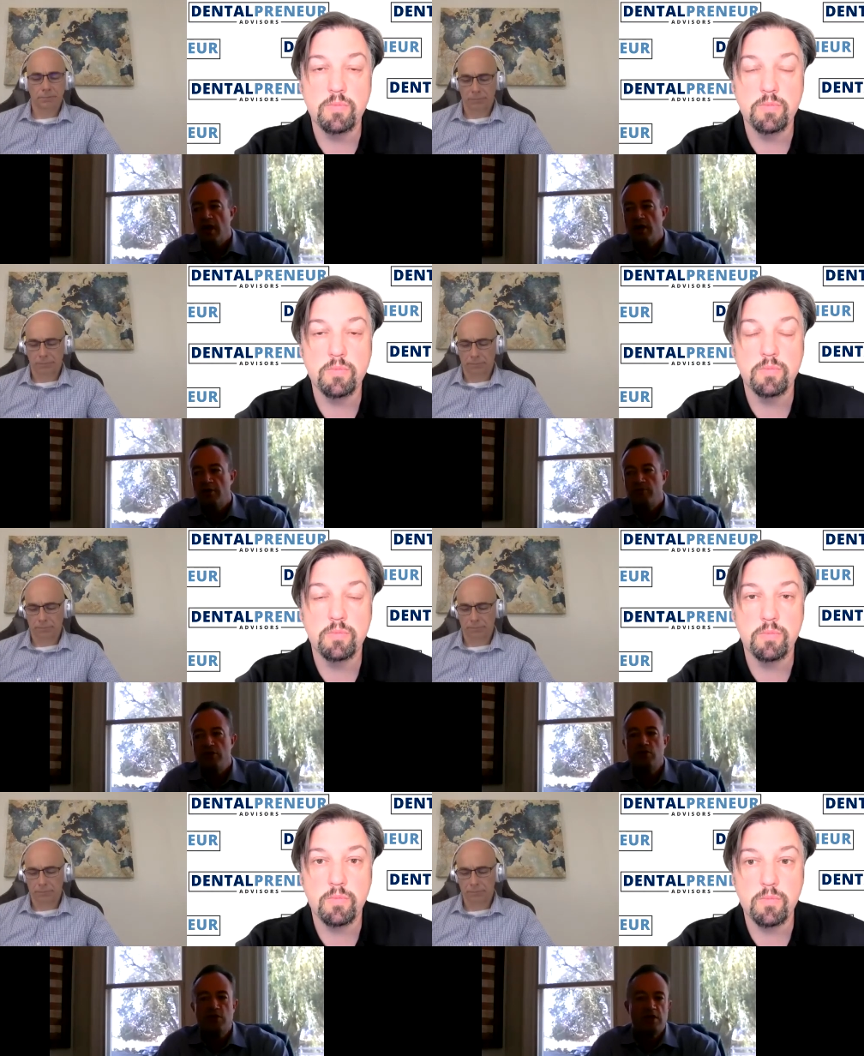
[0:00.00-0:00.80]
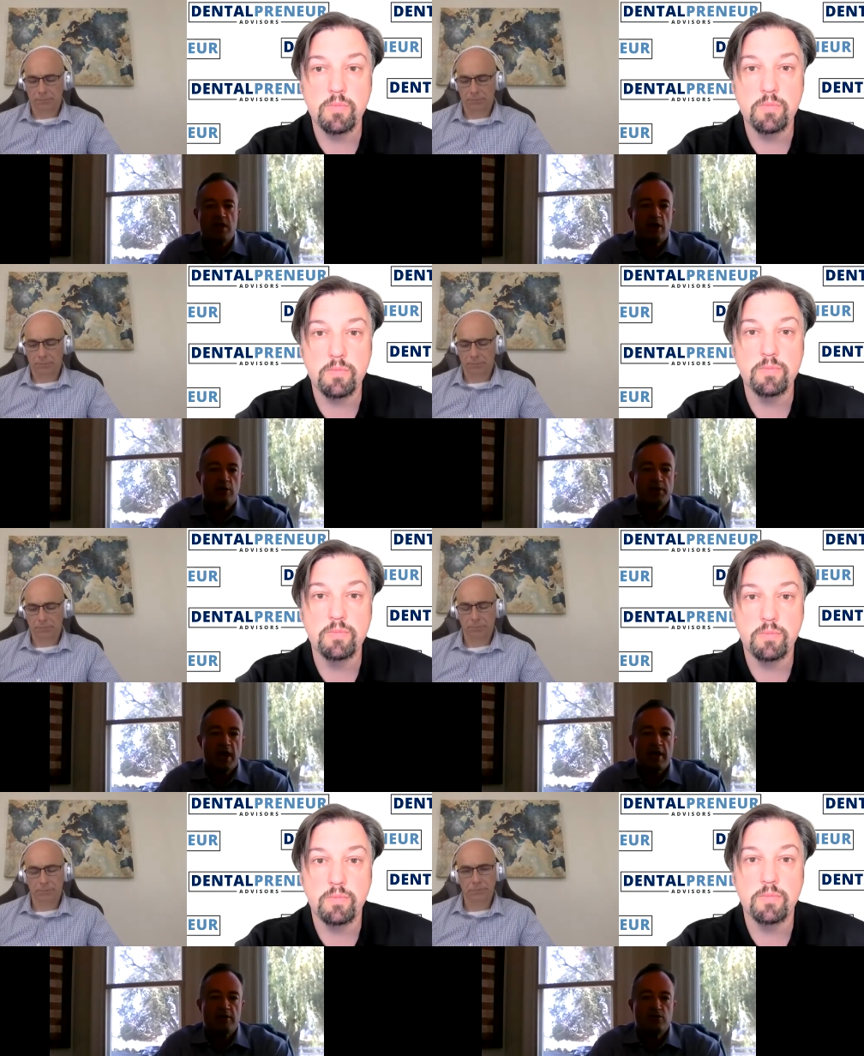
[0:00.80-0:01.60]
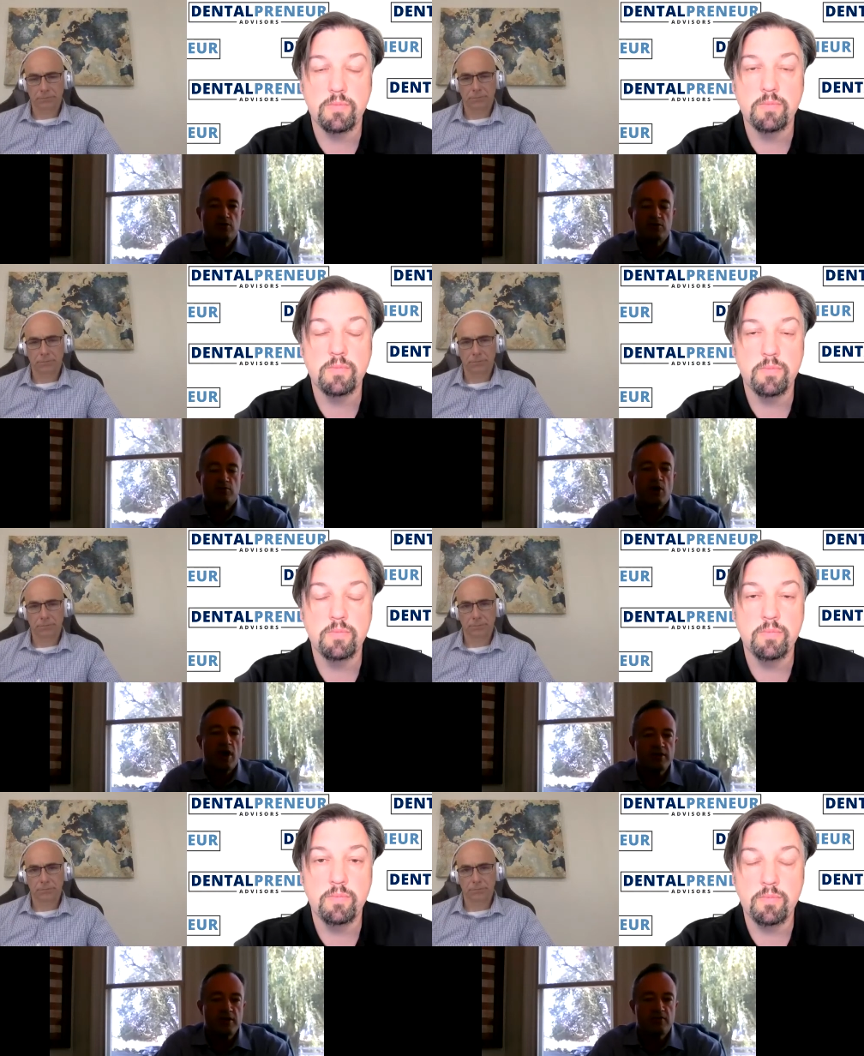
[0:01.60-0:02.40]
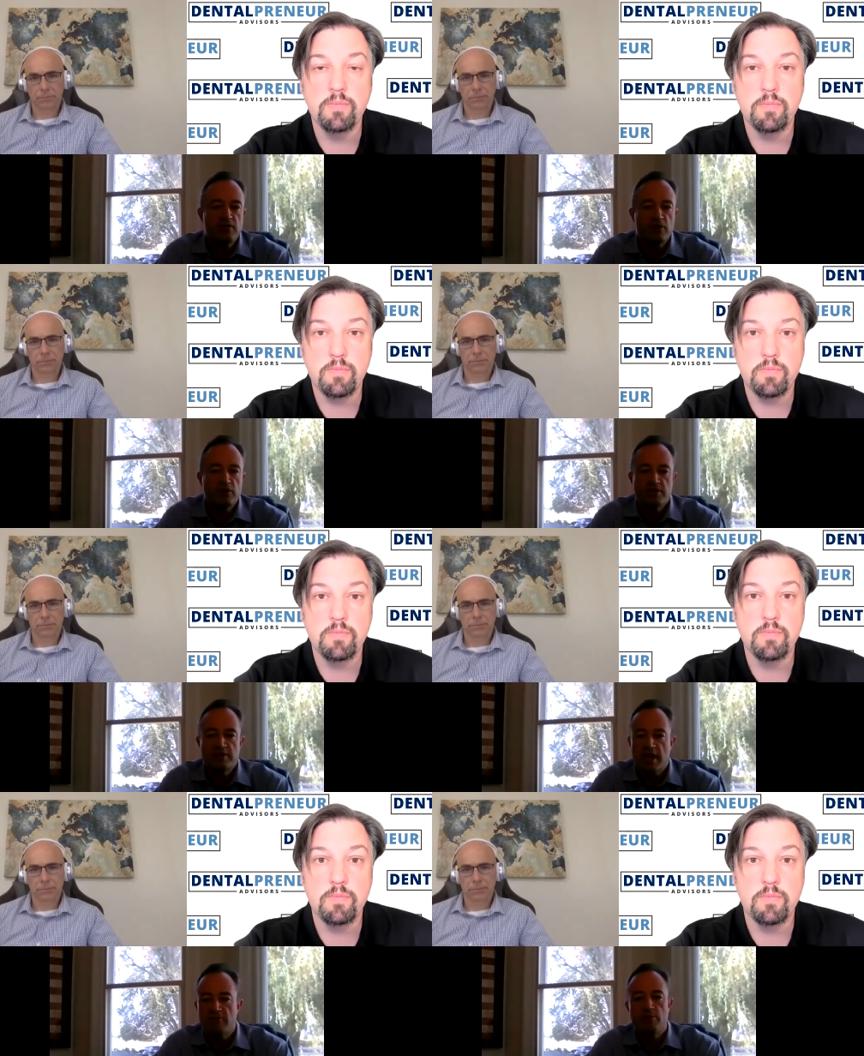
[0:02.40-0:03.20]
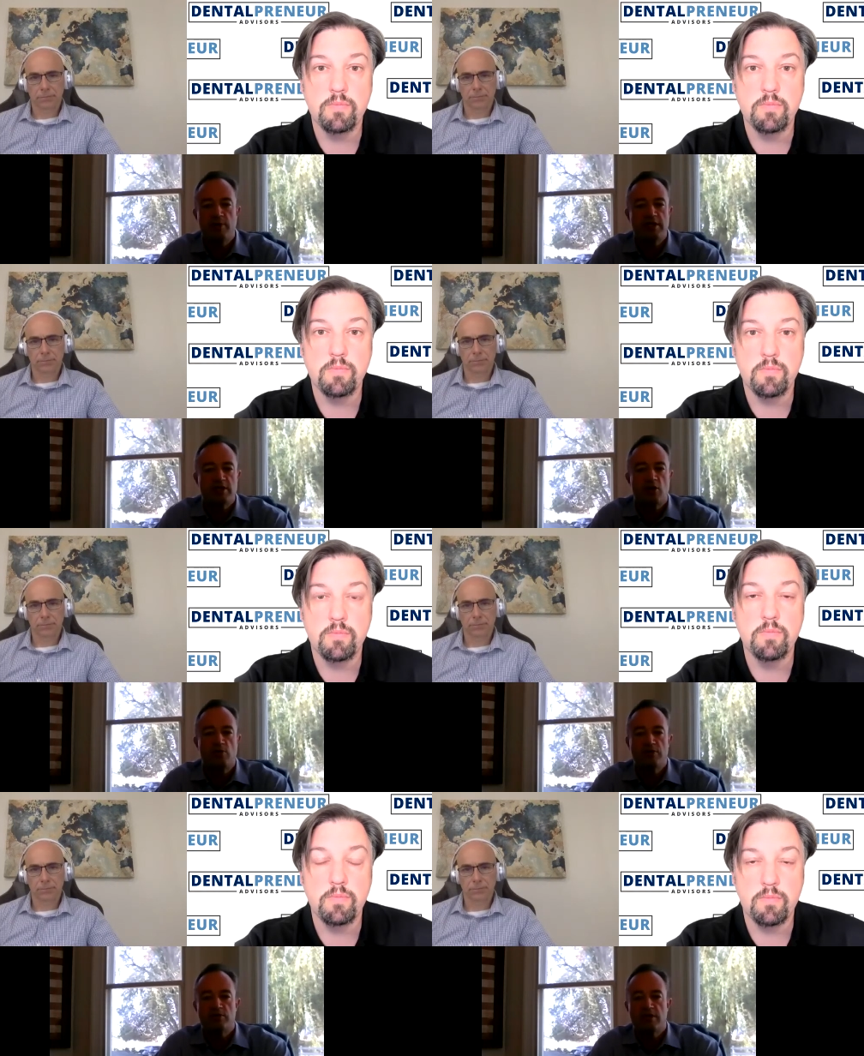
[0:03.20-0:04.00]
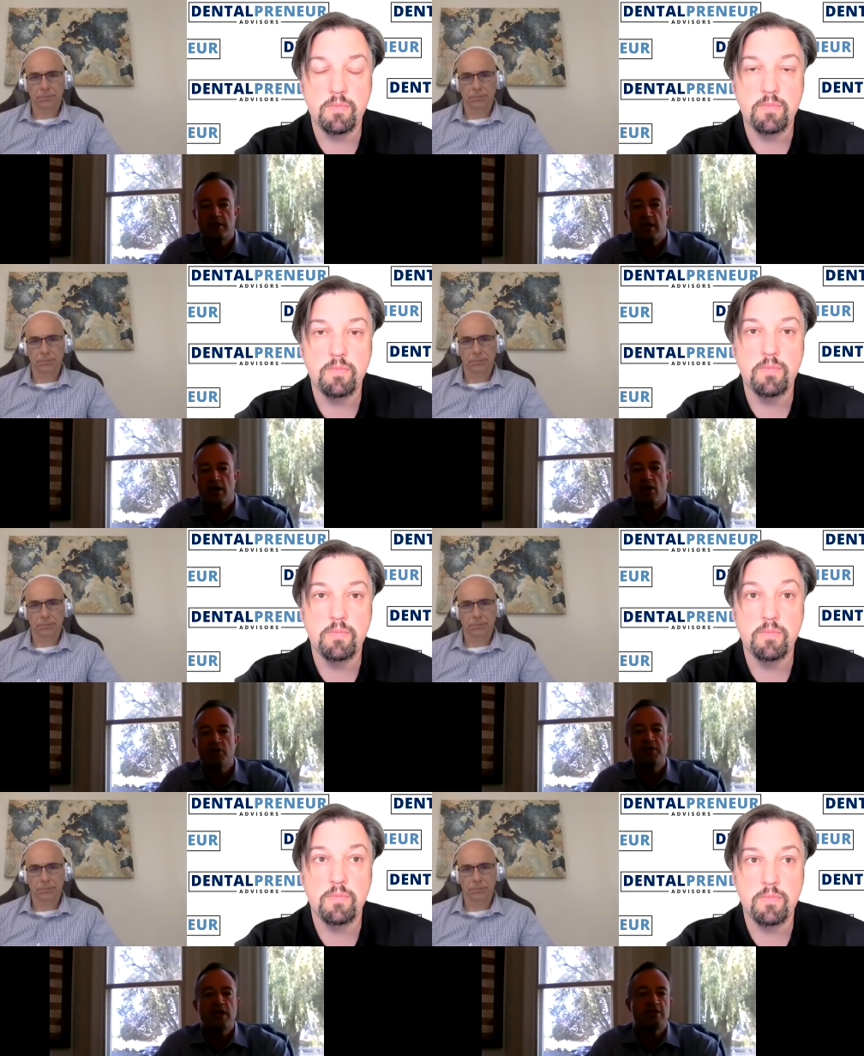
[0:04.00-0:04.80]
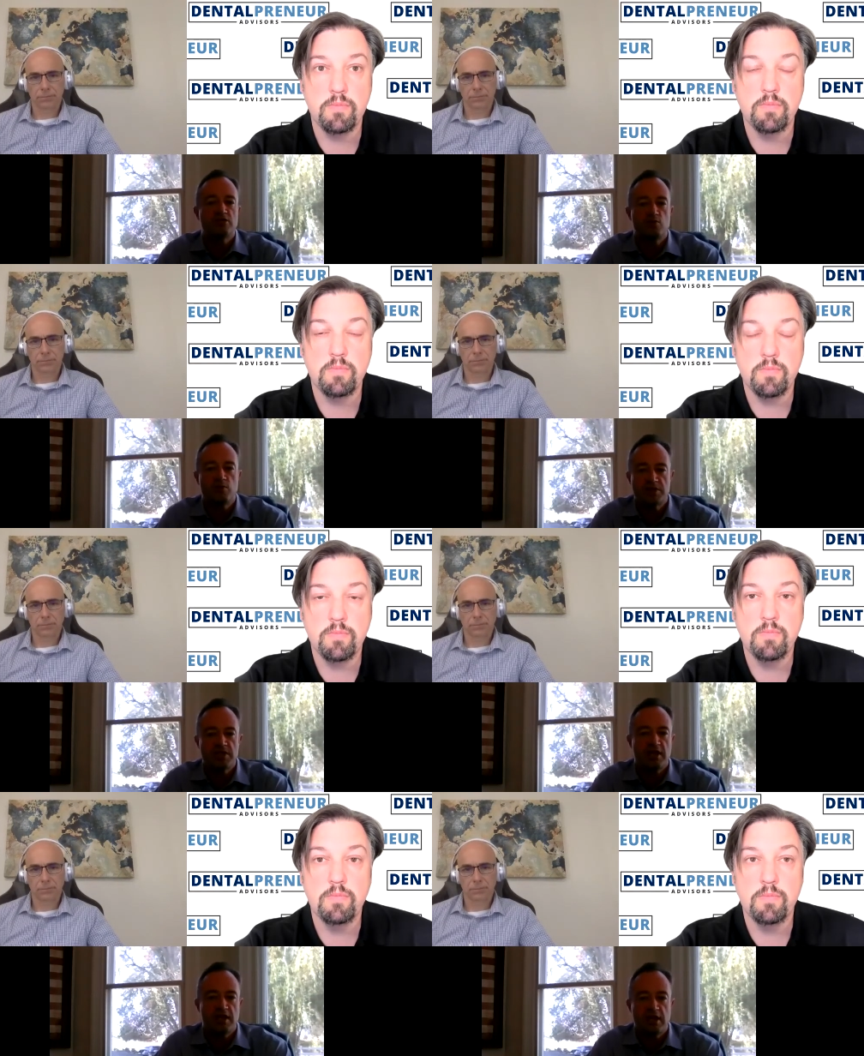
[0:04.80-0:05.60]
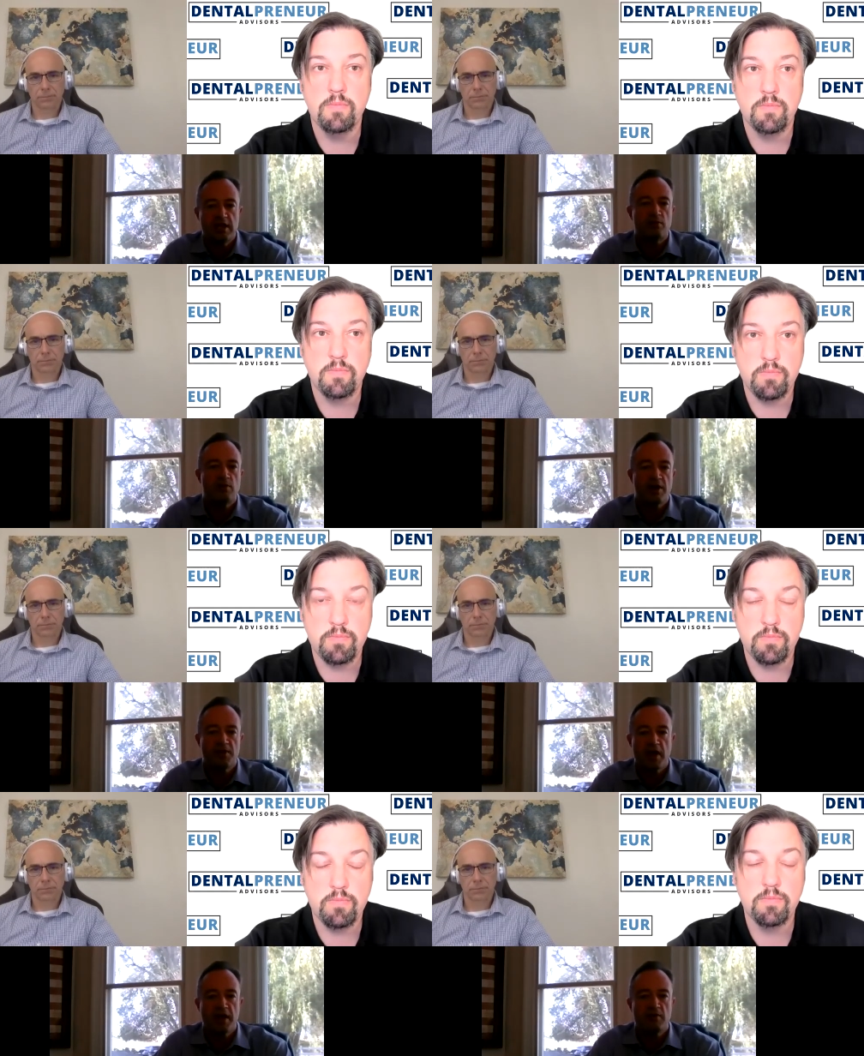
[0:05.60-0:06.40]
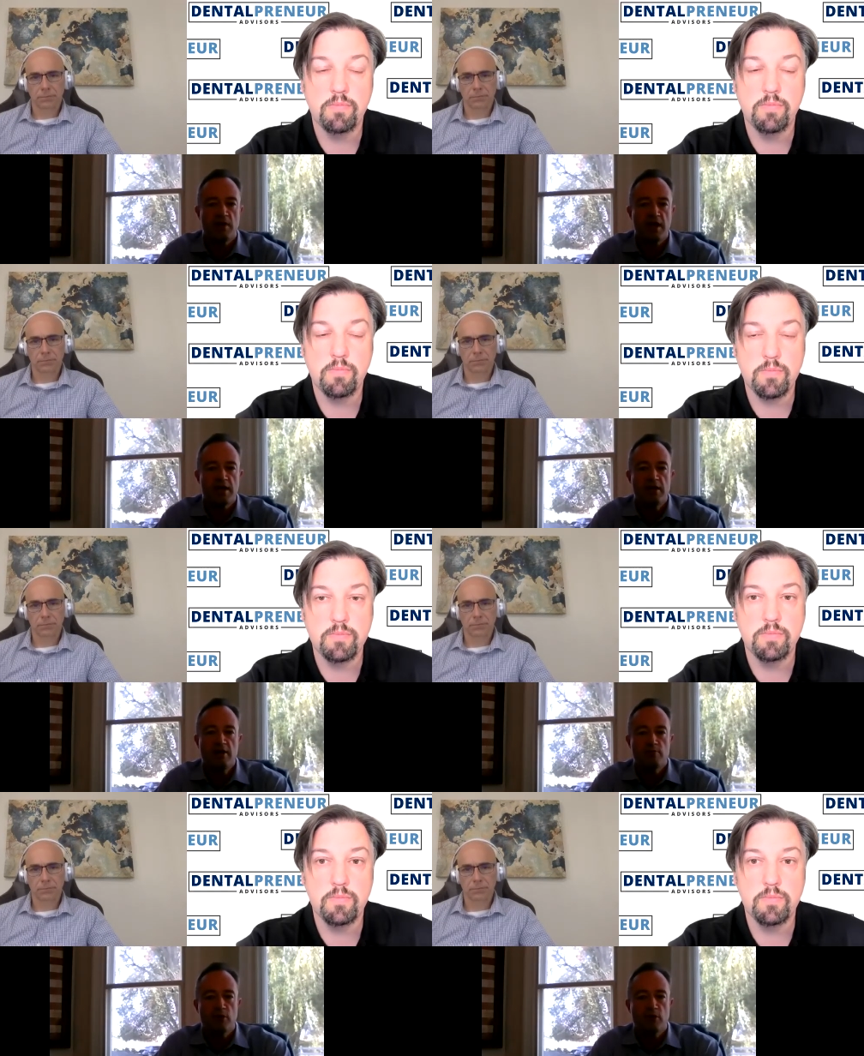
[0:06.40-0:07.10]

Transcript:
Speaker 1: Um, you could help that do some Roth conversions. Everybody's always, all dentists wish they could get a Roth I R A.